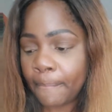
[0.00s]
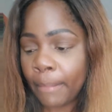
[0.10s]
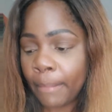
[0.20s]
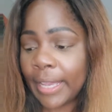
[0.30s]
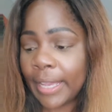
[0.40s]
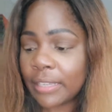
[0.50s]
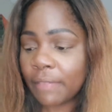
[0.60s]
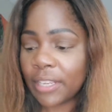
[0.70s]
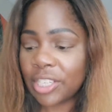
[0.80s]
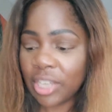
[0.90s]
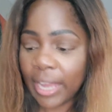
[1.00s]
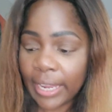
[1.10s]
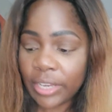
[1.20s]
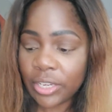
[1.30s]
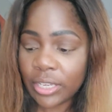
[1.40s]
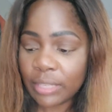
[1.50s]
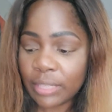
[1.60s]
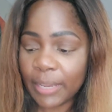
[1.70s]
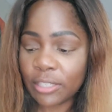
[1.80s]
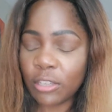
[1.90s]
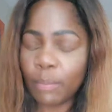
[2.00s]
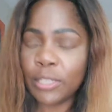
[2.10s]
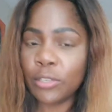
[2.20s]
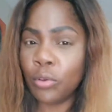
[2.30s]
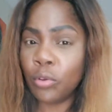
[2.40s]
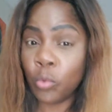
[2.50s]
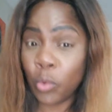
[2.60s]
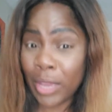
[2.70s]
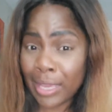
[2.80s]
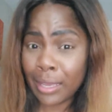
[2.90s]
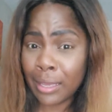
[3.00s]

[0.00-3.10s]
Because of the changes, because it's going to be so quick,